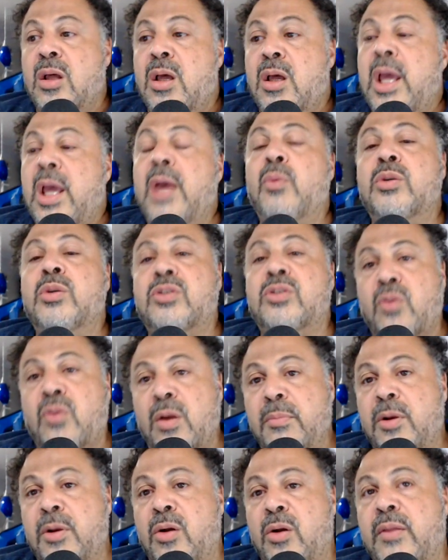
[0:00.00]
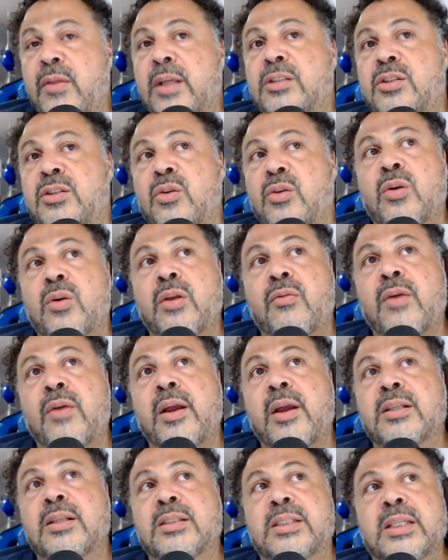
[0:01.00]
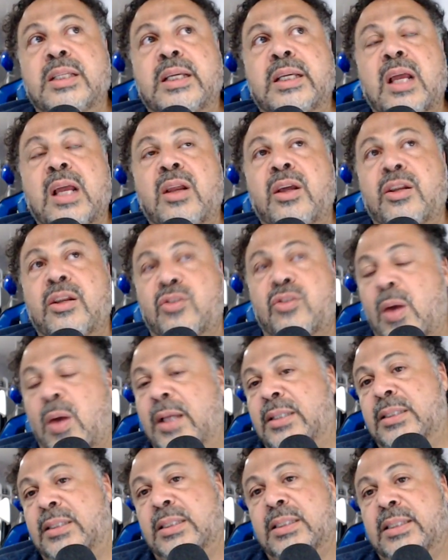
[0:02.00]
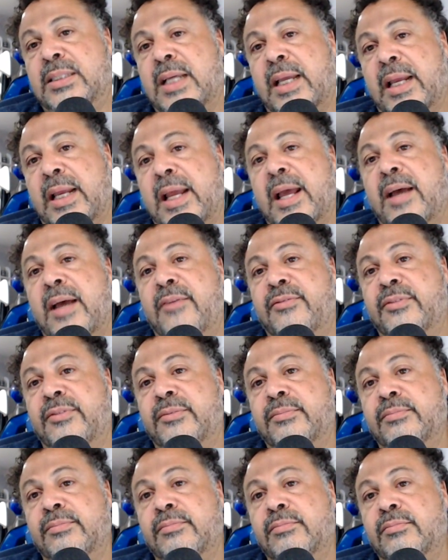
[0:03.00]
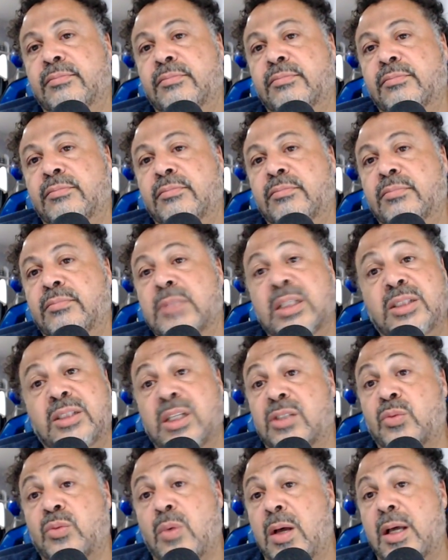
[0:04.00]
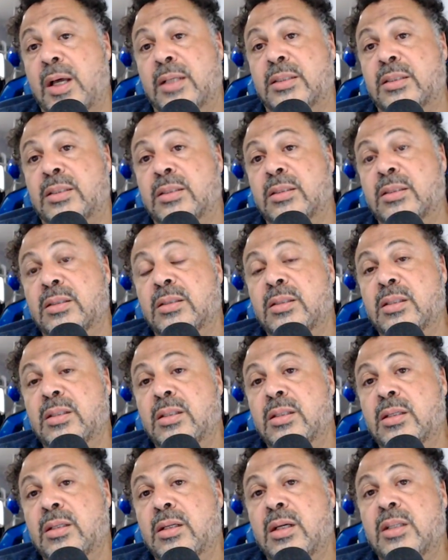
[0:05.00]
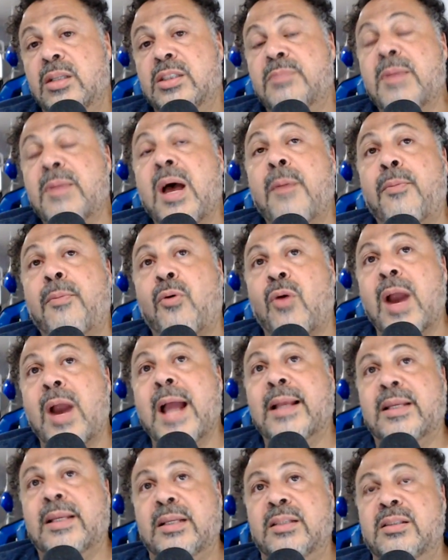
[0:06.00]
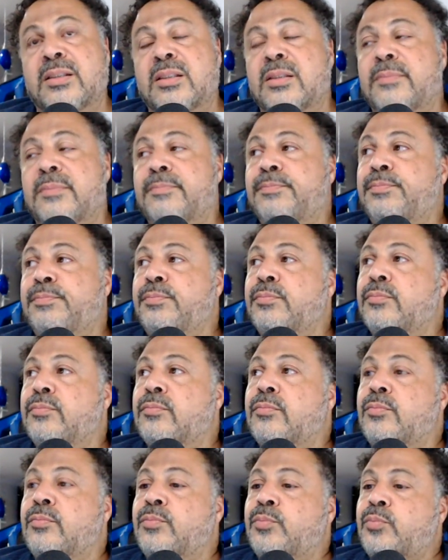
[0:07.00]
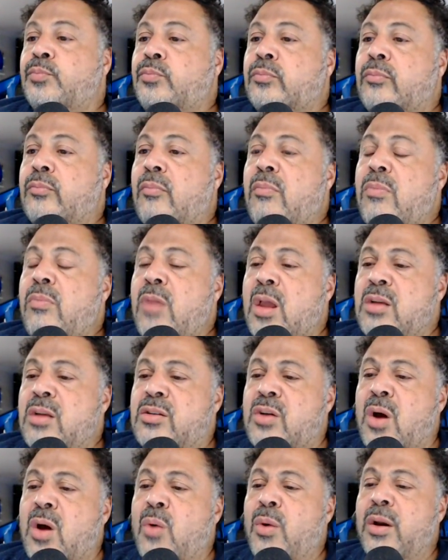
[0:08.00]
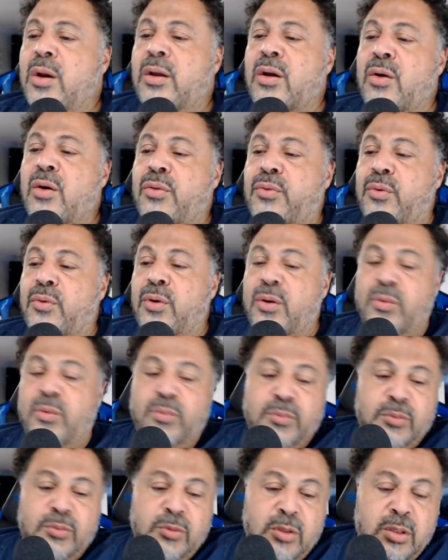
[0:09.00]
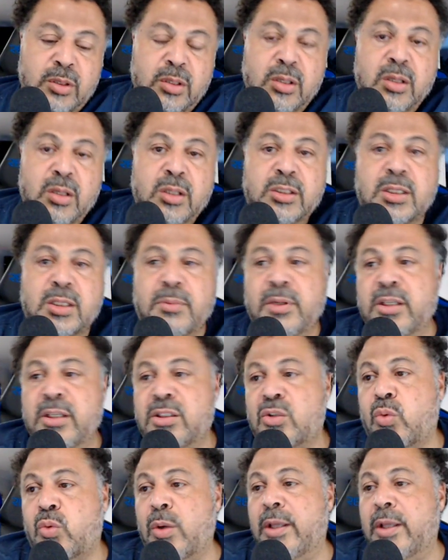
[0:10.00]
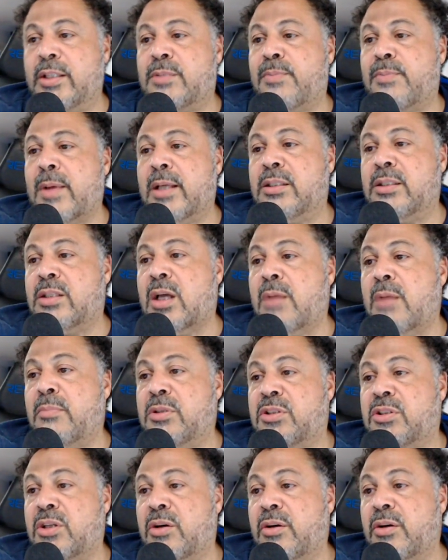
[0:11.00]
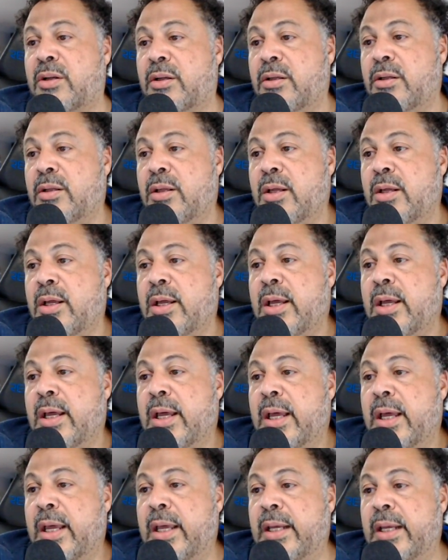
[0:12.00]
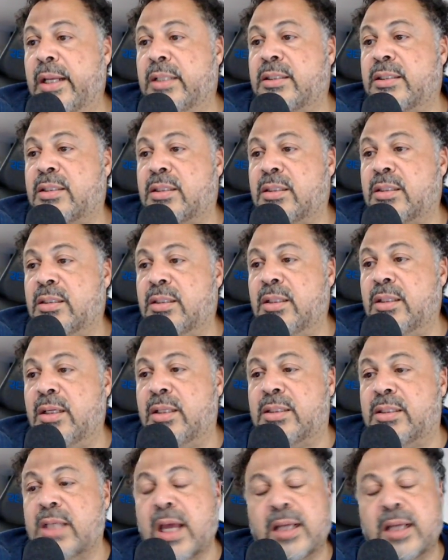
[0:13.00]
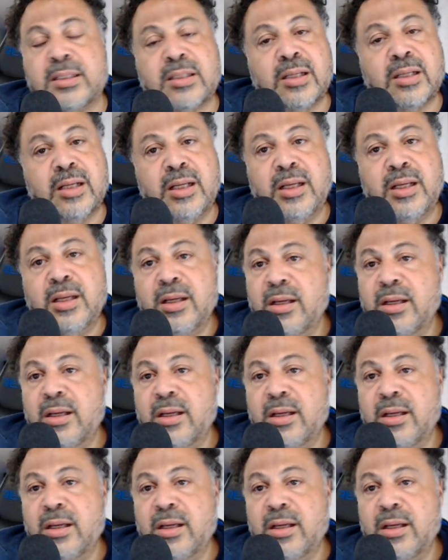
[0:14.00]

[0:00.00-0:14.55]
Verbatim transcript: it was criminal that you only ran Zeke Elliott twice in the second half. It just was. It's malpractice. So I want to go through some of these tweets by John Machoda, and it's actually